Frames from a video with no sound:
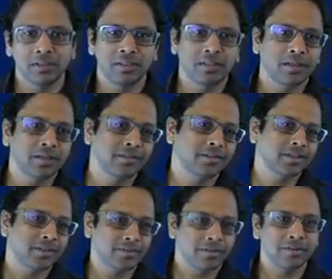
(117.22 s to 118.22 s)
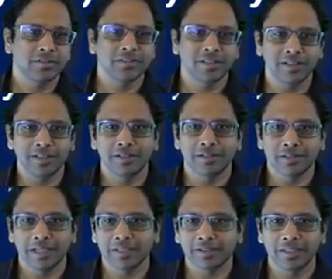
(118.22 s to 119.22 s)
and this time we're going to stick it in the
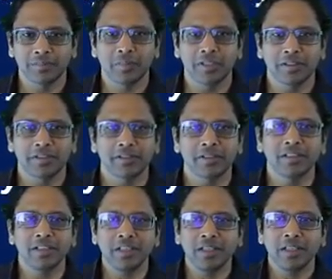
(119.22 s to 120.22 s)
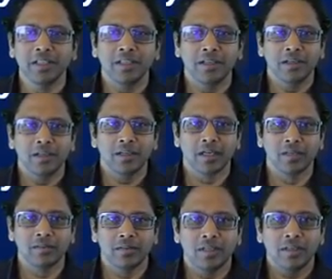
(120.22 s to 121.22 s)
/temp directory.
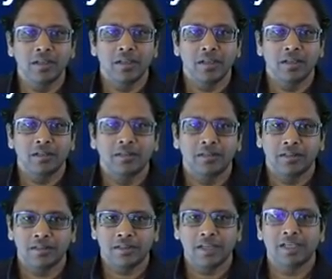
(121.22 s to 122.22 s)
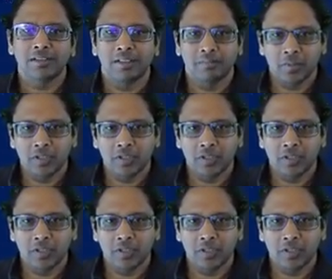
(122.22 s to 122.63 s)
Now this /temp